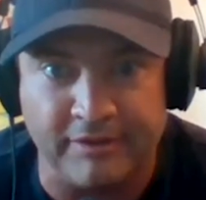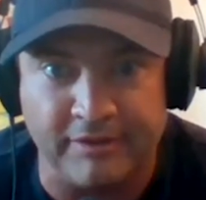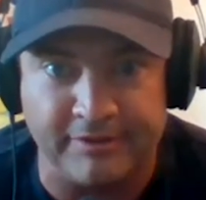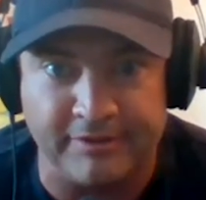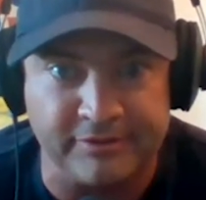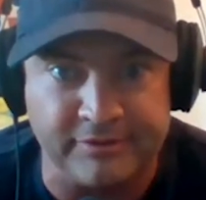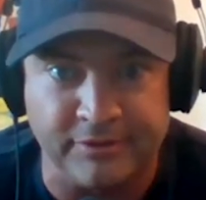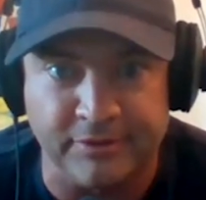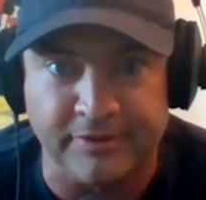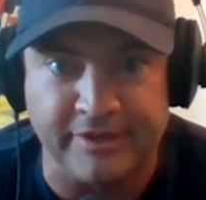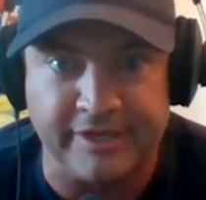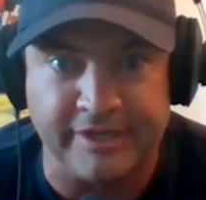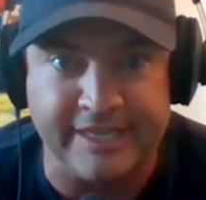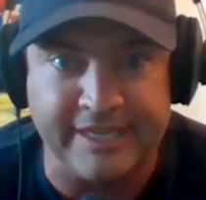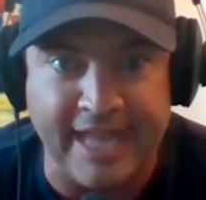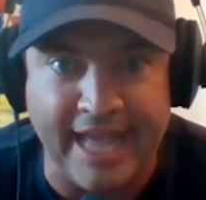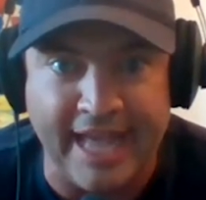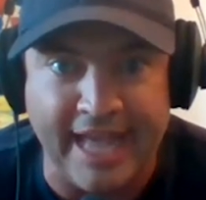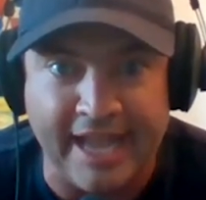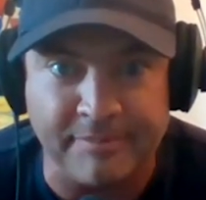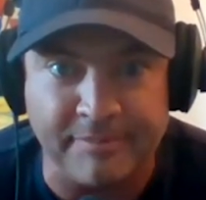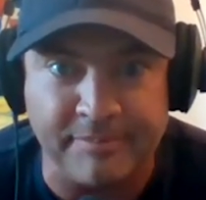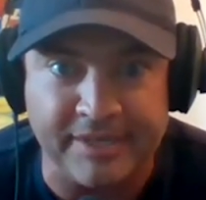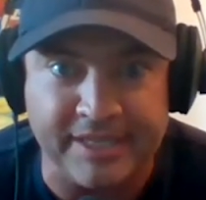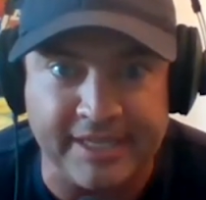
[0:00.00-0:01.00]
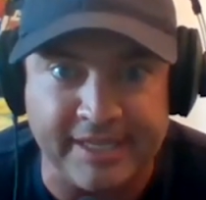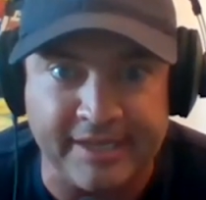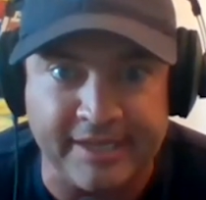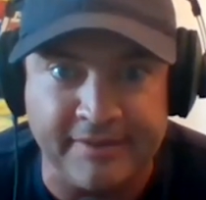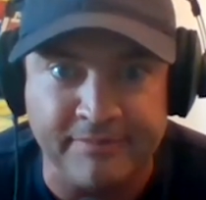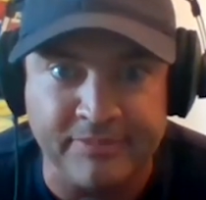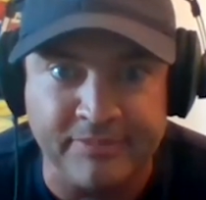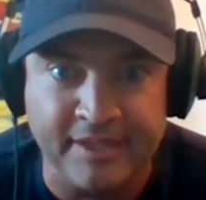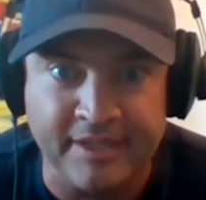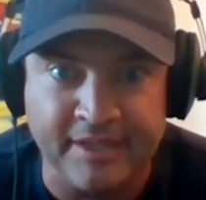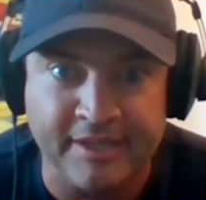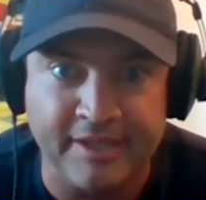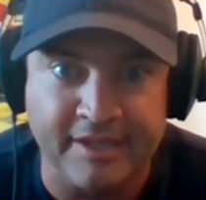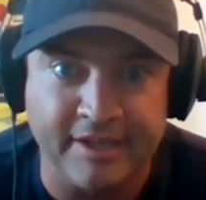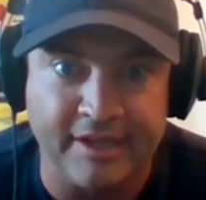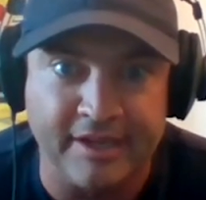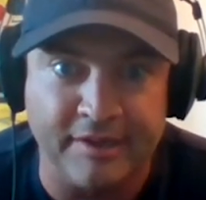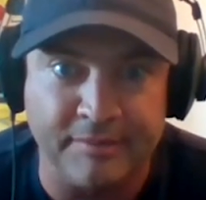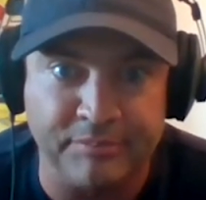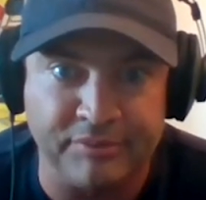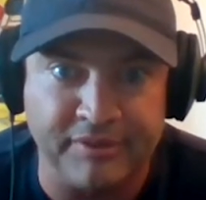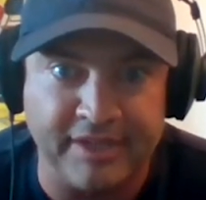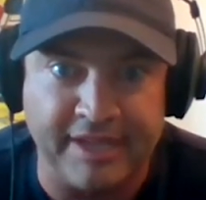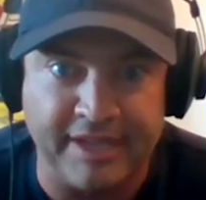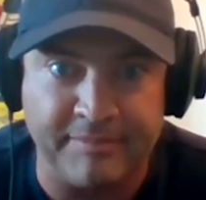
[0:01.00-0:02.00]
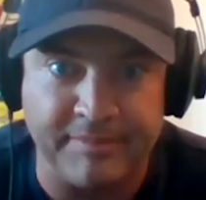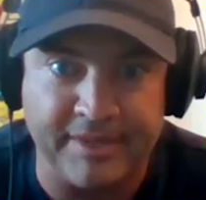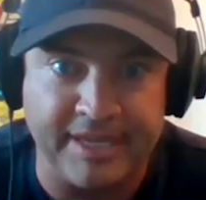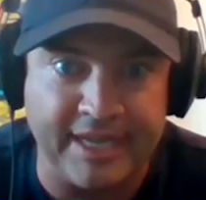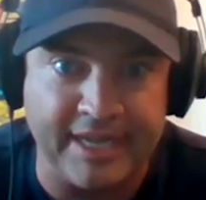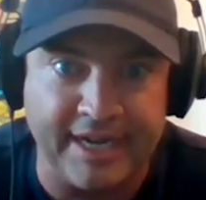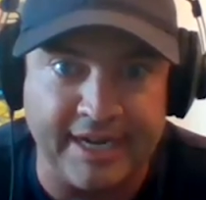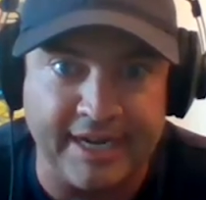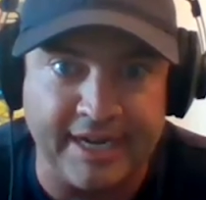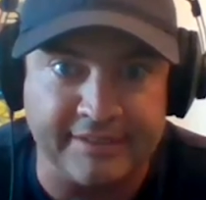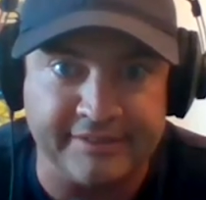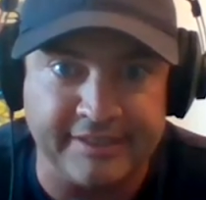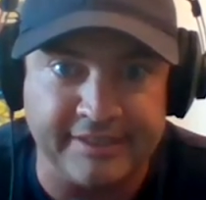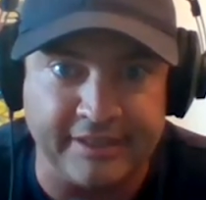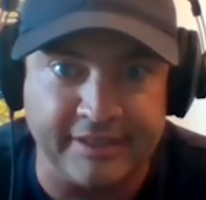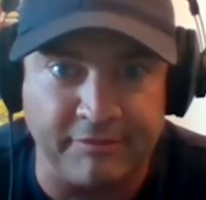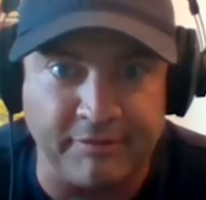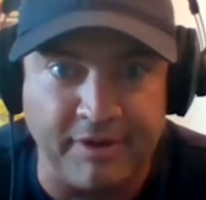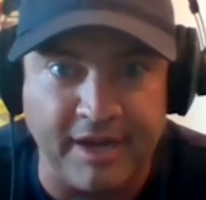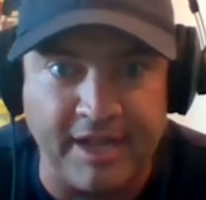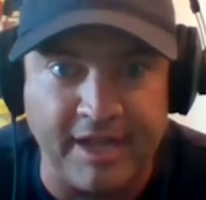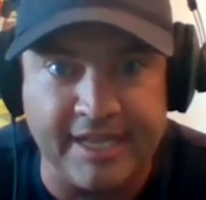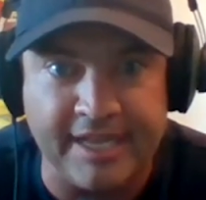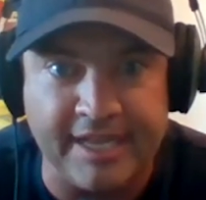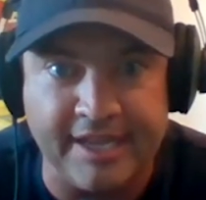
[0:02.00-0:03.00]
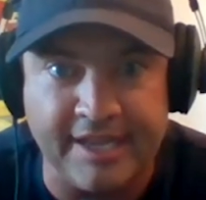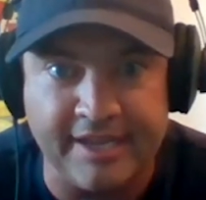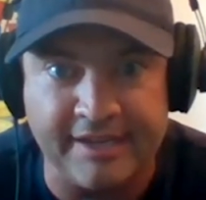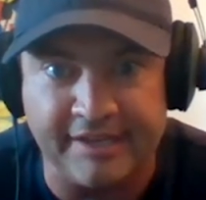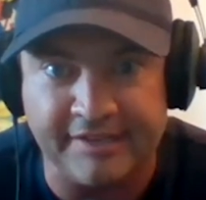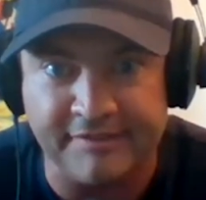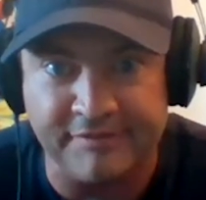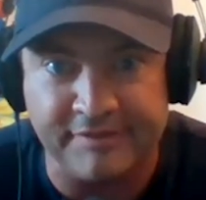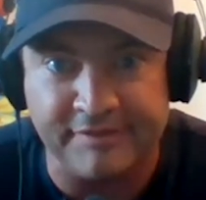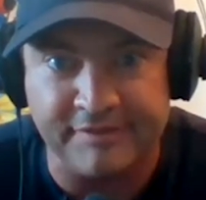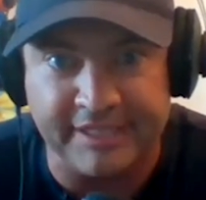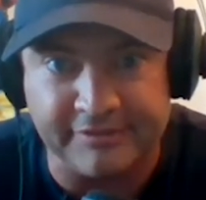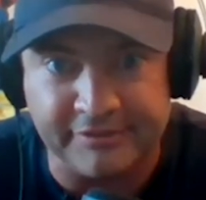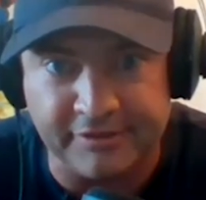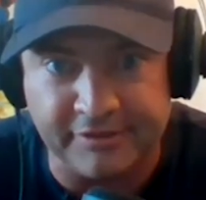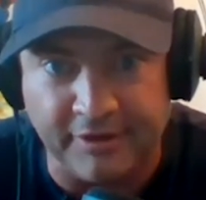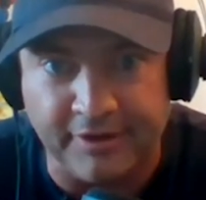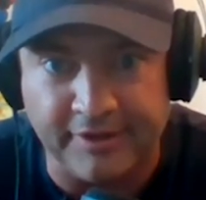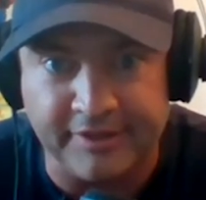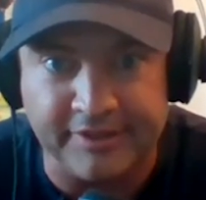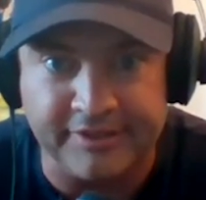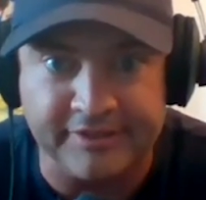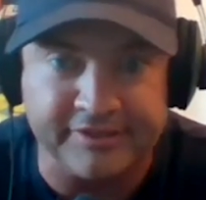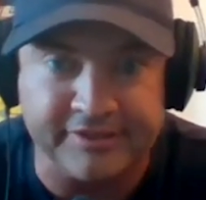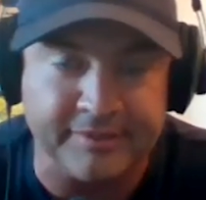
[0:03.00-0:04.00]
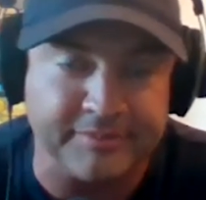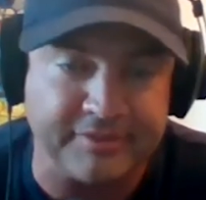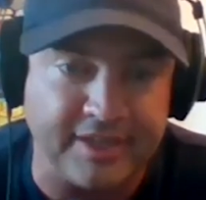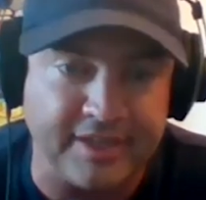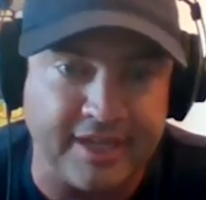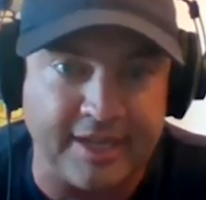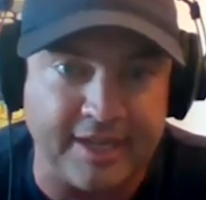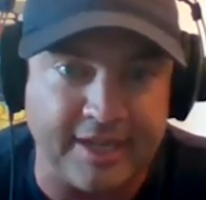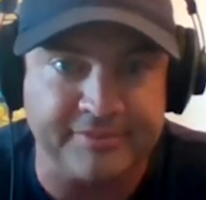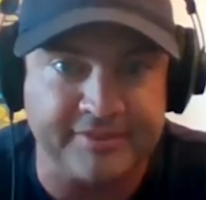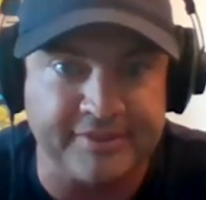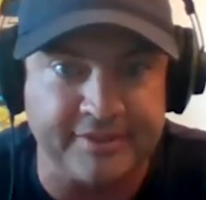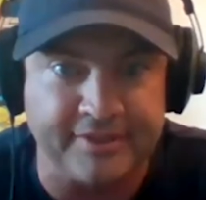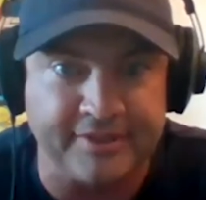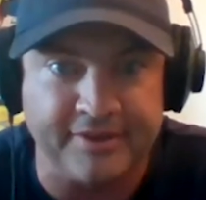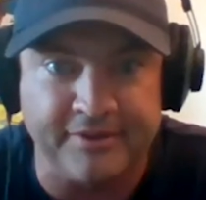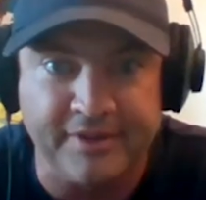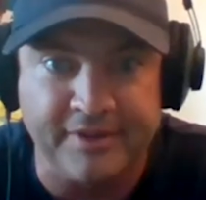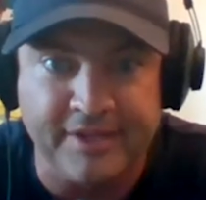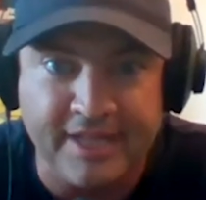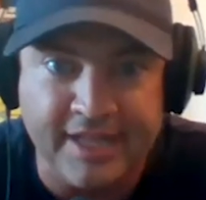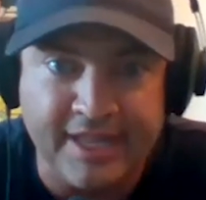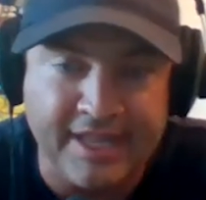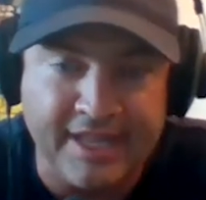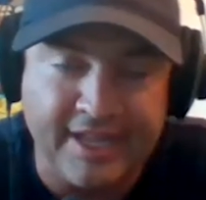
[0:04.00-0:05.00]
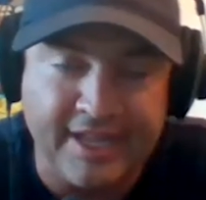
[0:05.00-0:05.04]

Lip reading: Artur and Nagbe playing behind Zella Ryan, and you've got Zardes up top. So